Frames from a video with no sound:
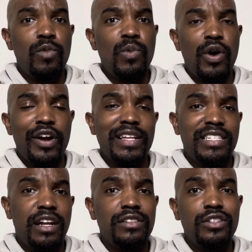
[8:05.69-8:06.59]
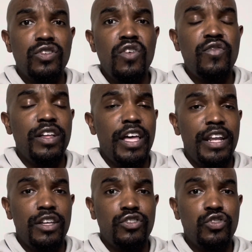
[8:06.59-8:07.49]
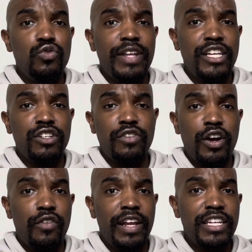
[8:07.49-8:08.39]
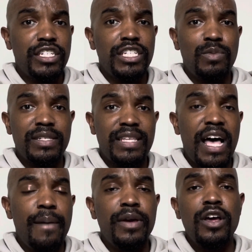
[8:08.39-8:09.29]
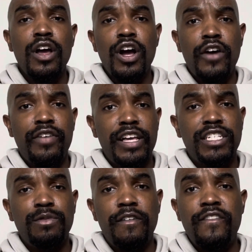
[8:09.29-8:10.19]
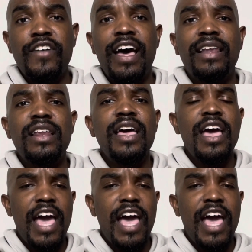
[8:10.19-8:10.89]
We want her to tell us the truth and the true nature of her relationship with Simon, her relationship with Falynn,